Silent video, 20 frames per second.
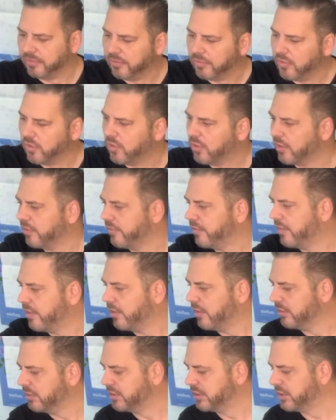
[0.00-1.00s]
More of
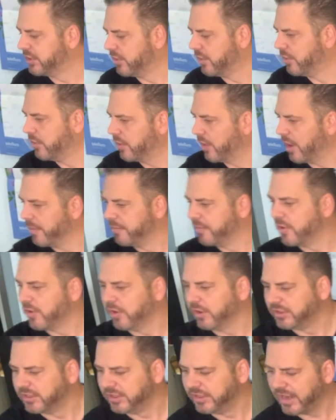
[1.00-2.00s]
those. So, I'm
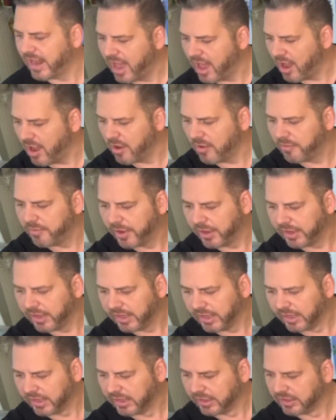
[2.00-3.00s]
going to now put
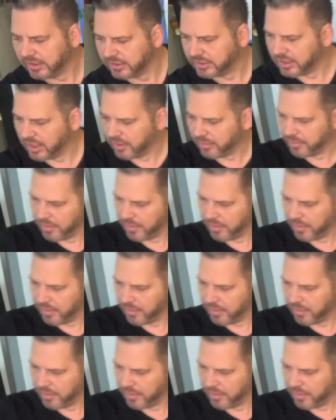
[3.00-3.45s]
in some